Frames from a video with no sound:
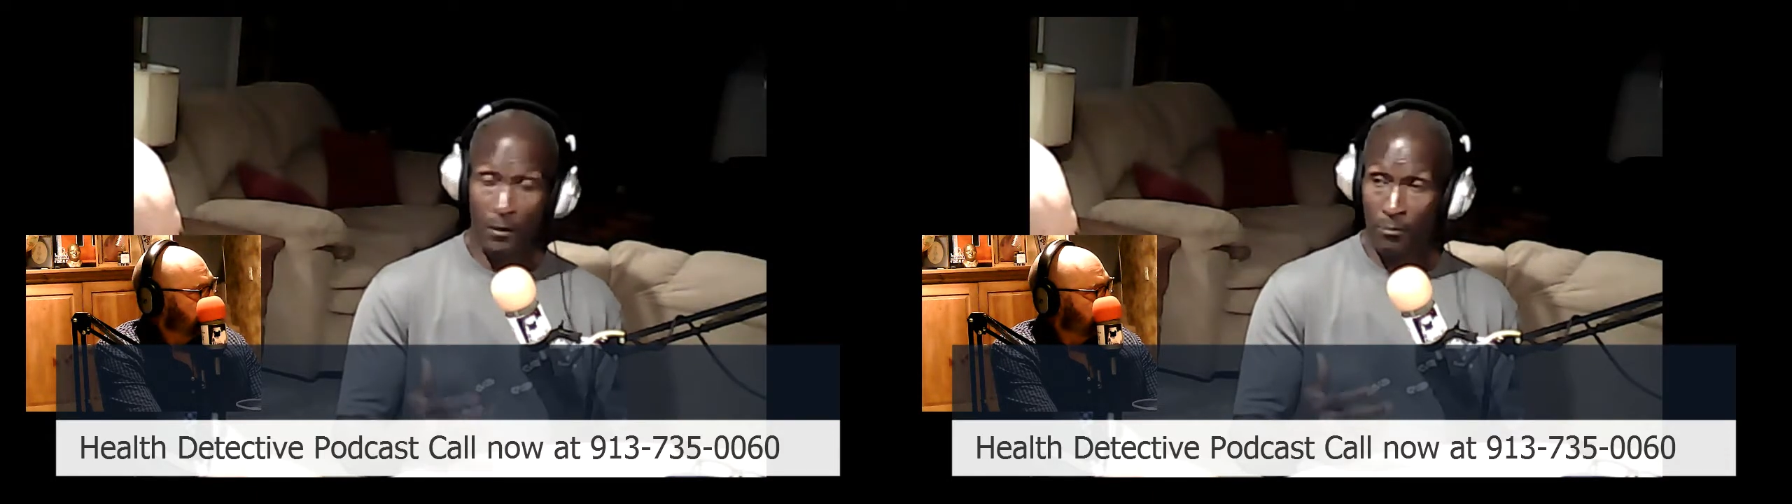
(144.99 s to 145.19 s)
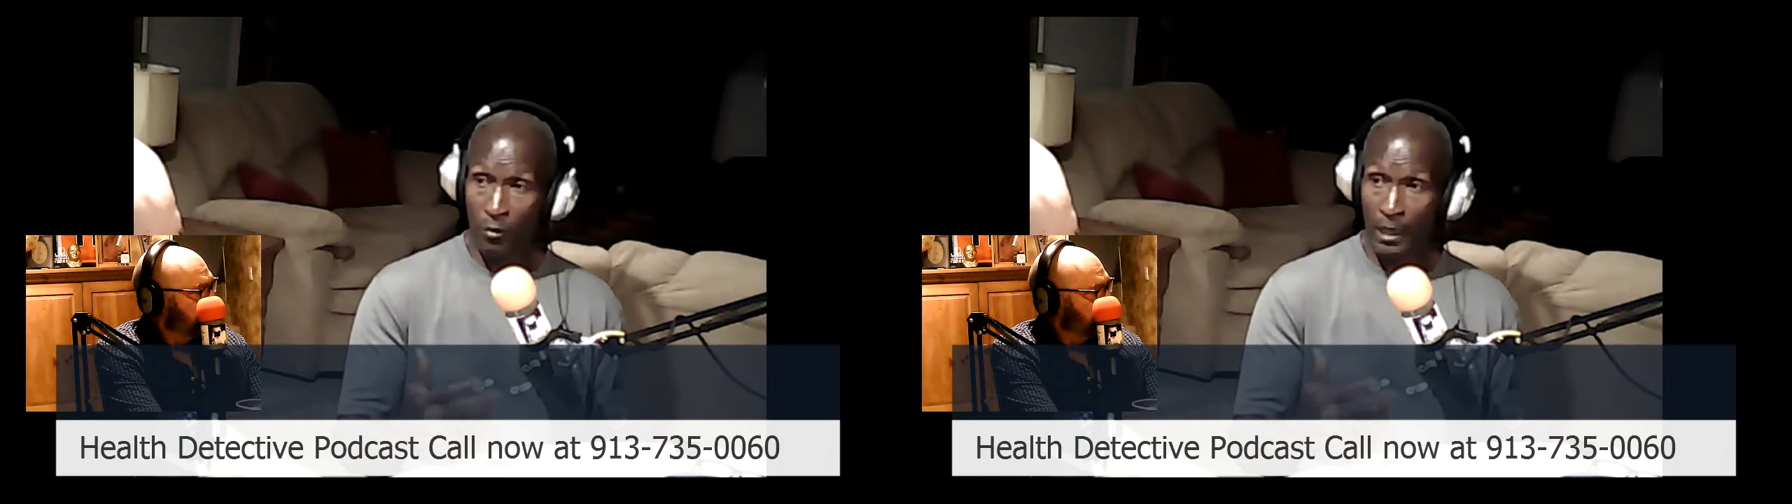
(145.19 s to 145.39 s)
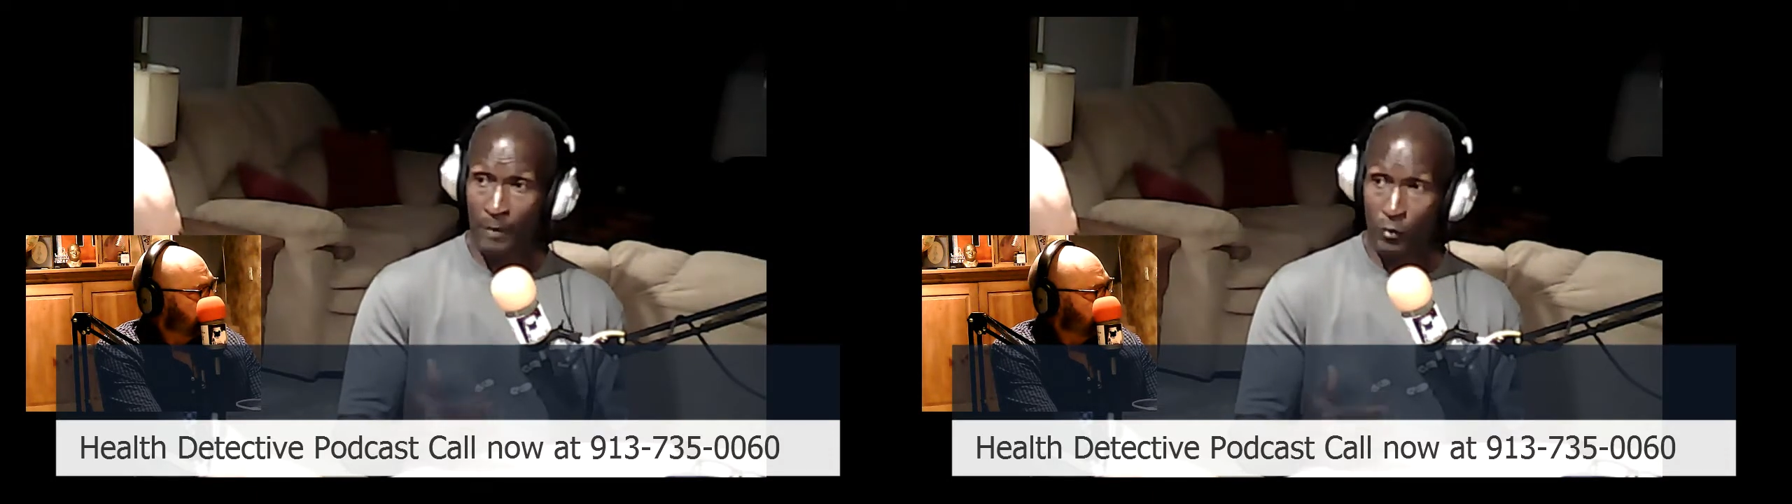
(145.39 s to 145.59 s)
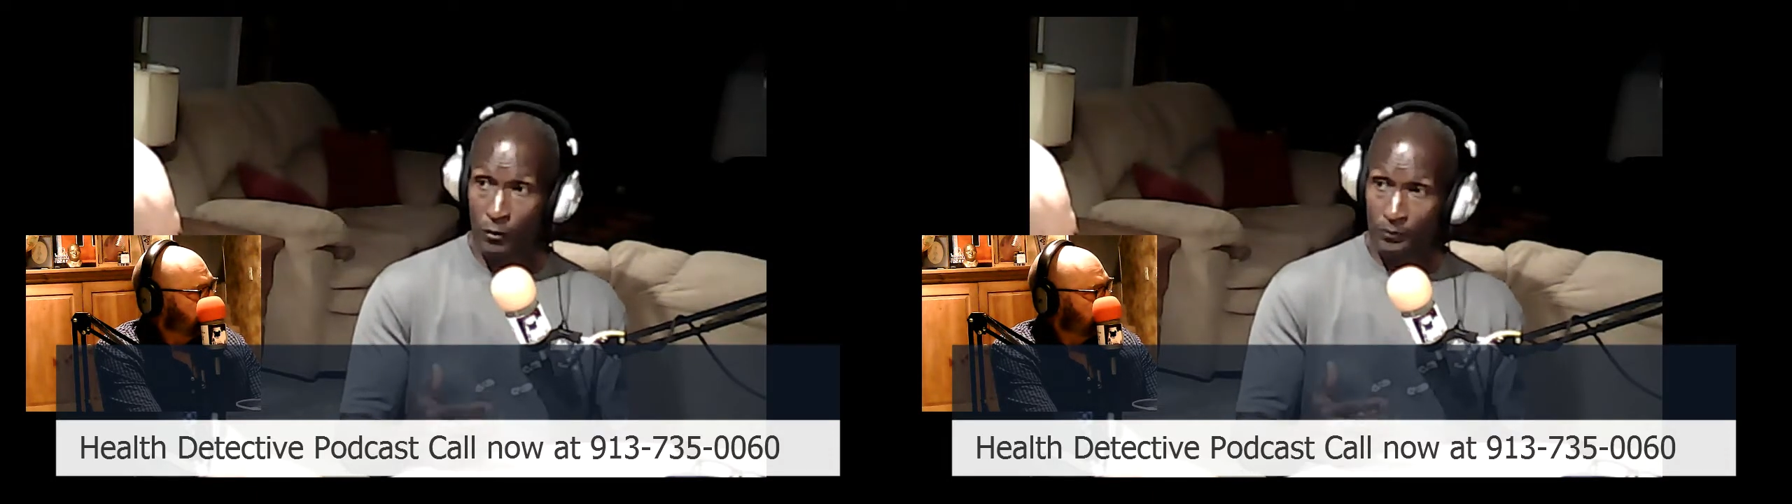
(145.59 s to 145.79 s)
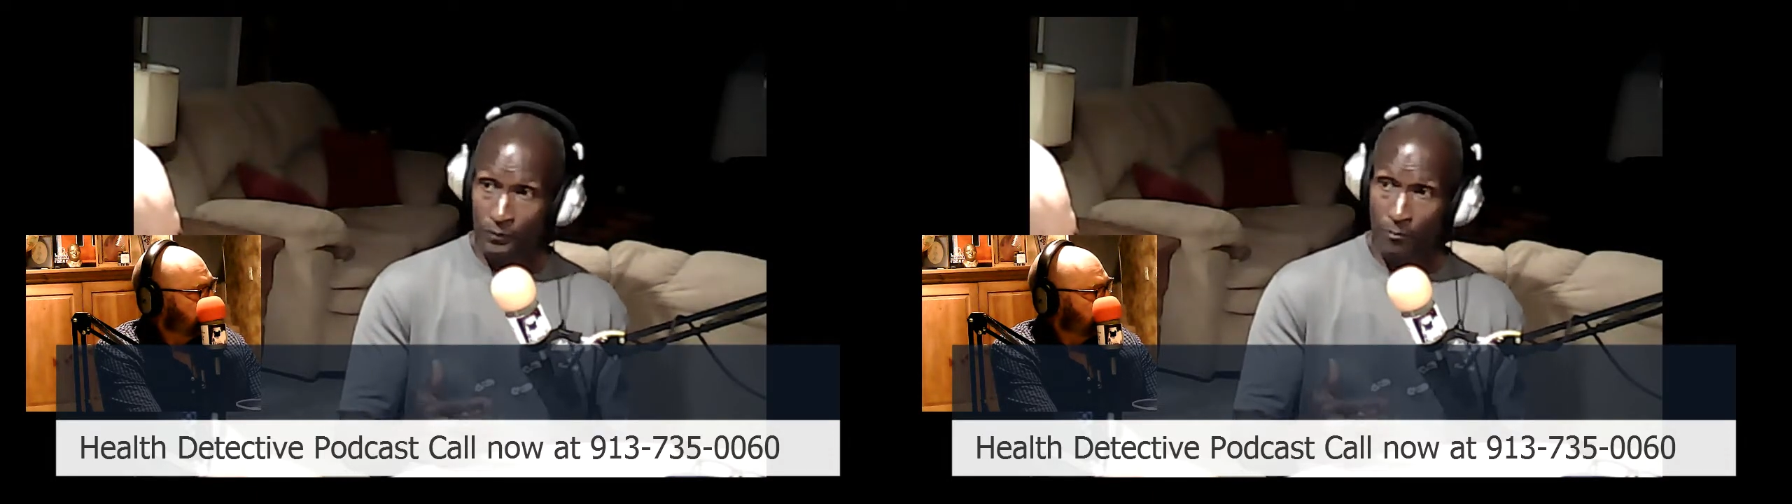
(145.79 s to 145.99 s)
primal
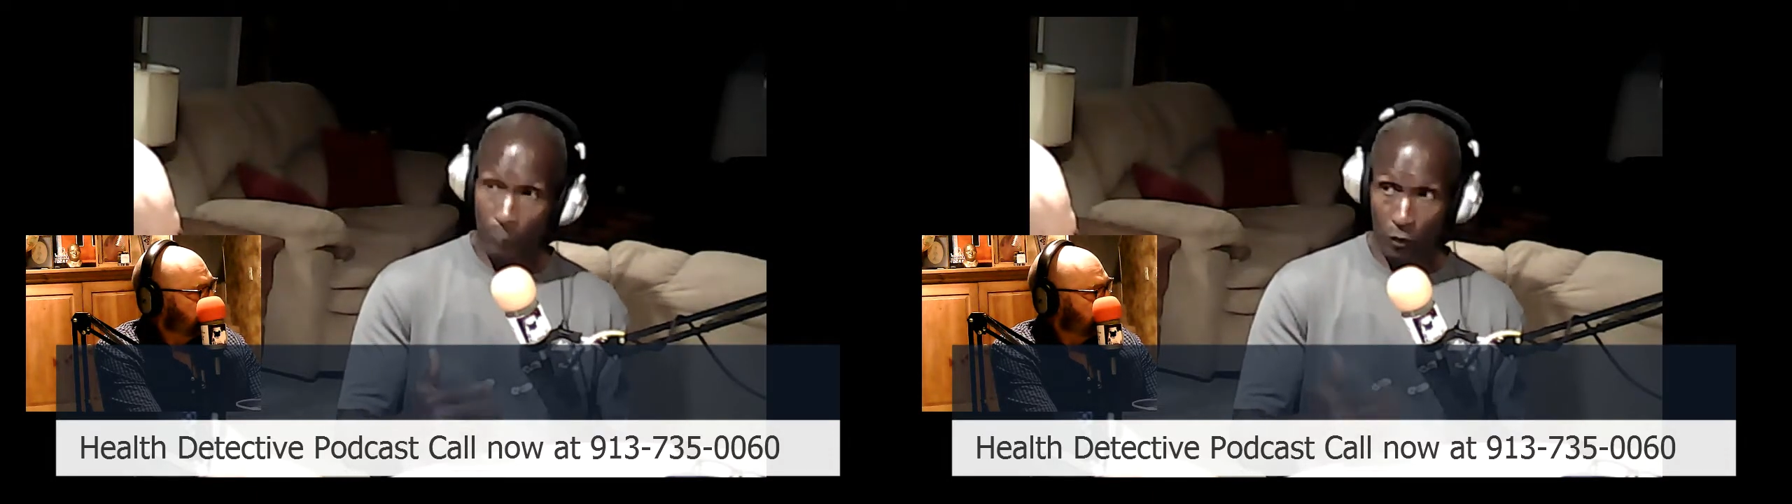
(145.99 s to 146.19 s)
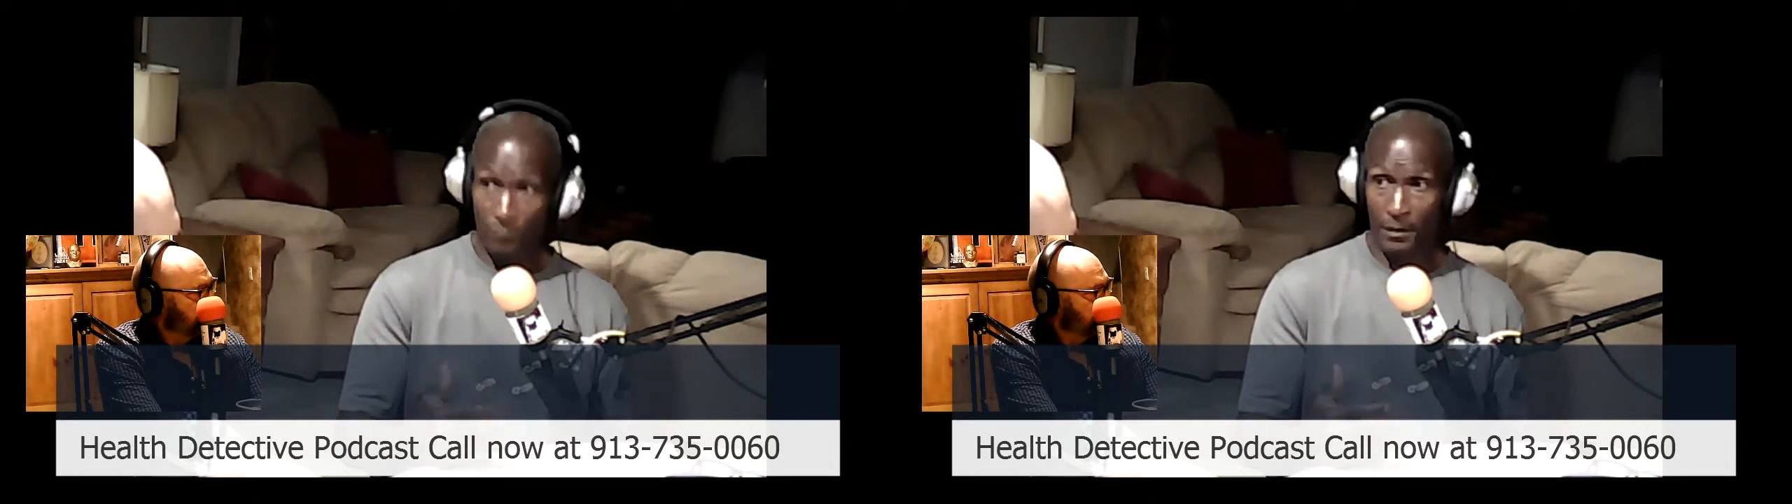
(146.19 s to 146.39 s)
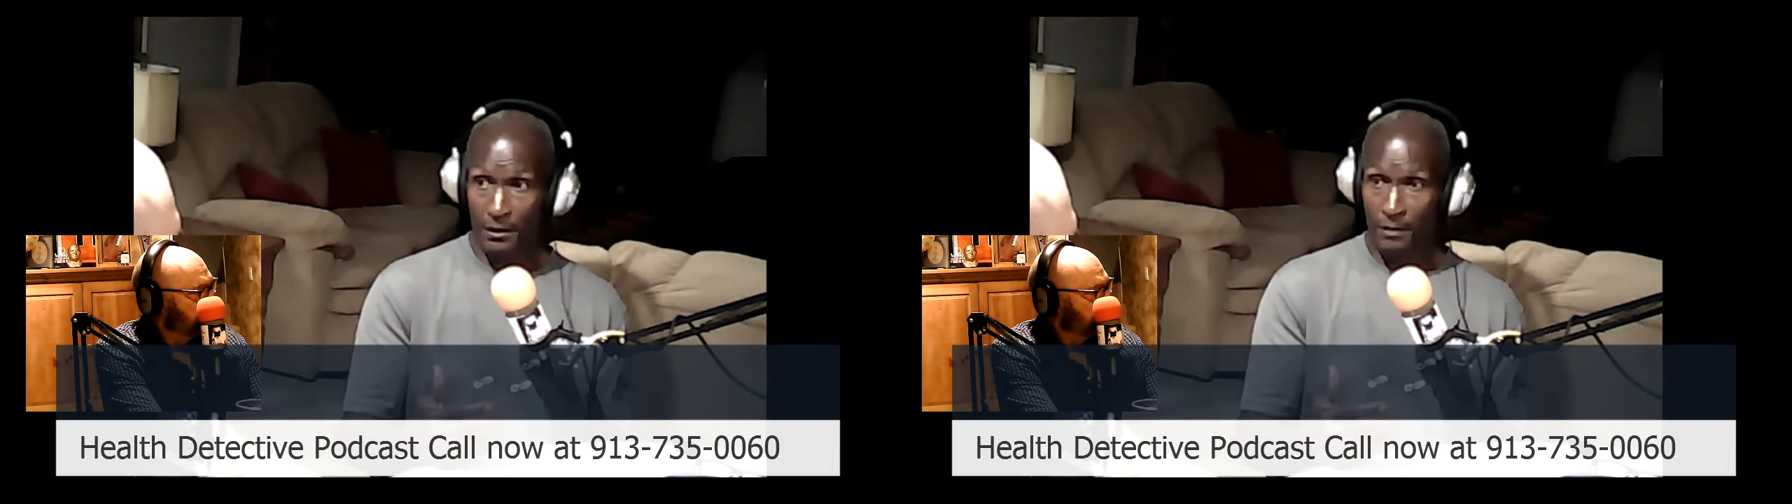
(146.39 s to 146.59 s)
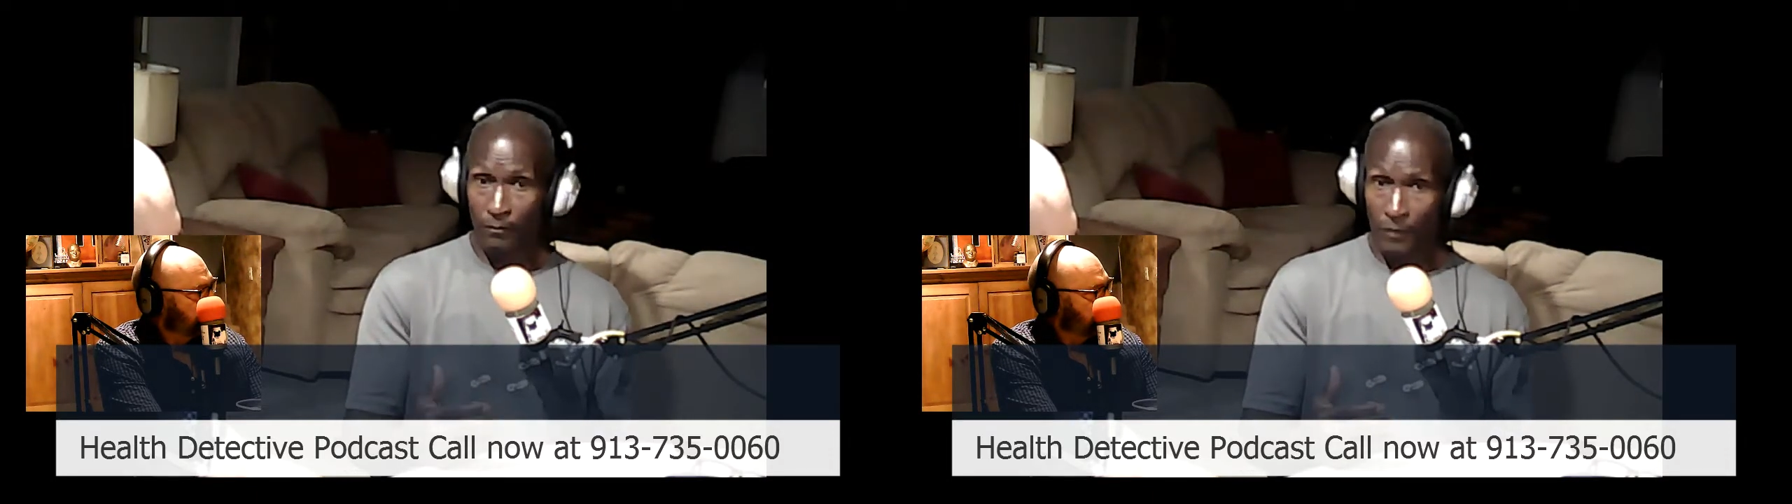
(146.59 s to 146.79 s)
movements,